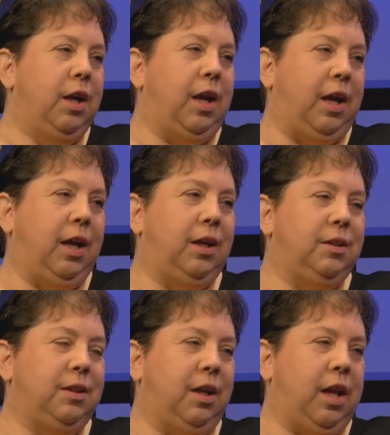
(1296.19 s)

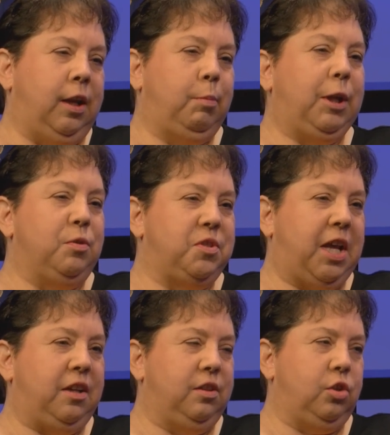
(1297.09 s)
And anybody who
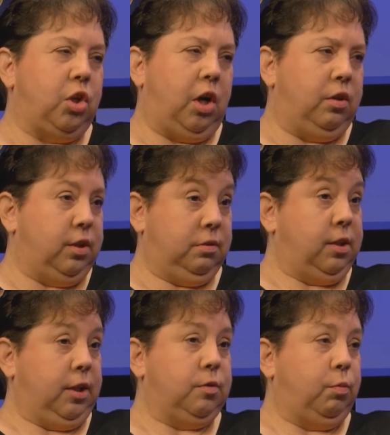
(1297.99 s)
sat in the chair, then
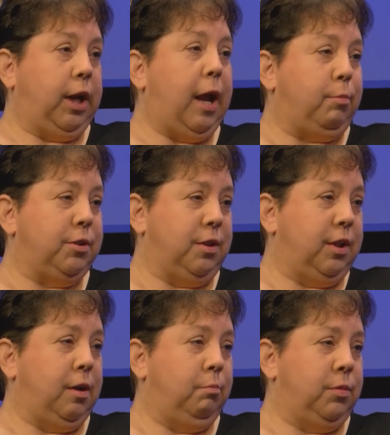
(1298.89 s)
things would happen to
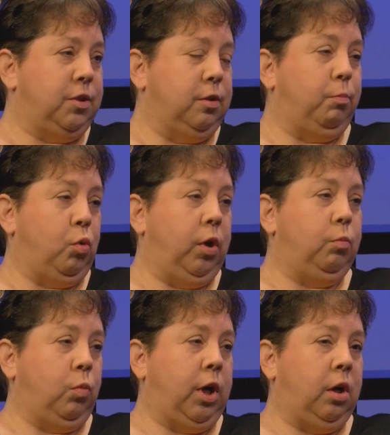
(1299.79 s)
them, to the
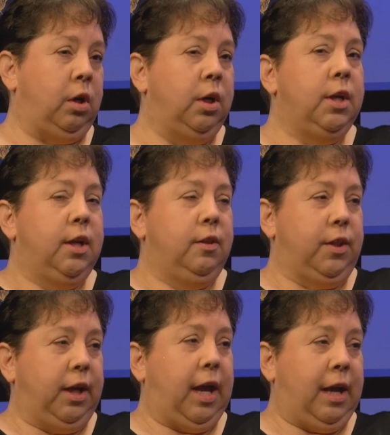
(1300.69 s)
point where
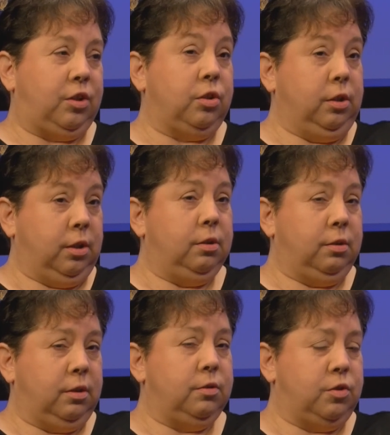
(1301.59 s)
they actually,
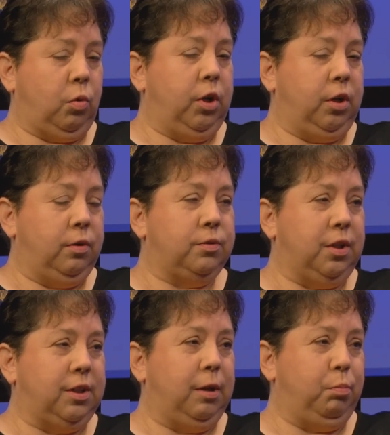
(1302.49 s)
the story goes
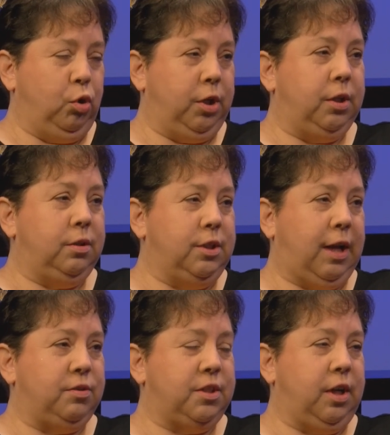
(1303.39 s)
that they put it
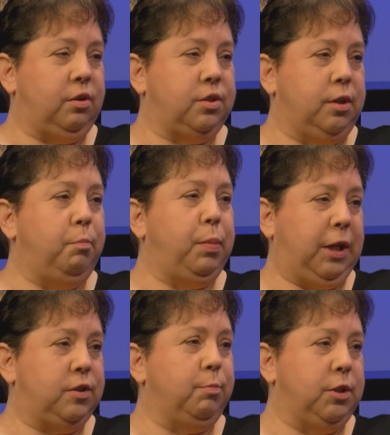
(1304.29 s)
downstairs in a
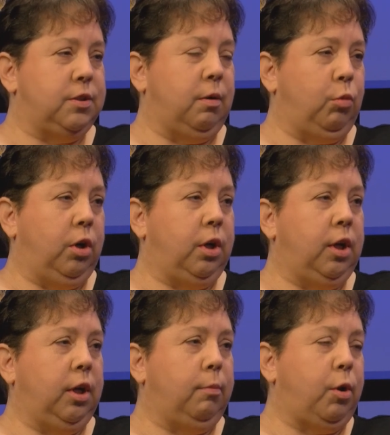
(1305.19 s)
basement somewhere and
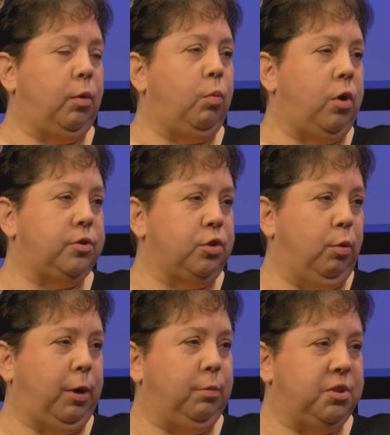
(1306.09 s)
hung it up on a wall so
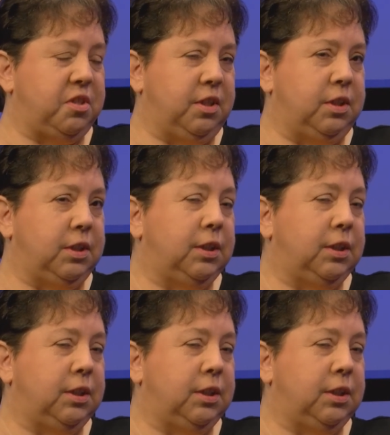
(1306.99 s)
nobody would sit in it.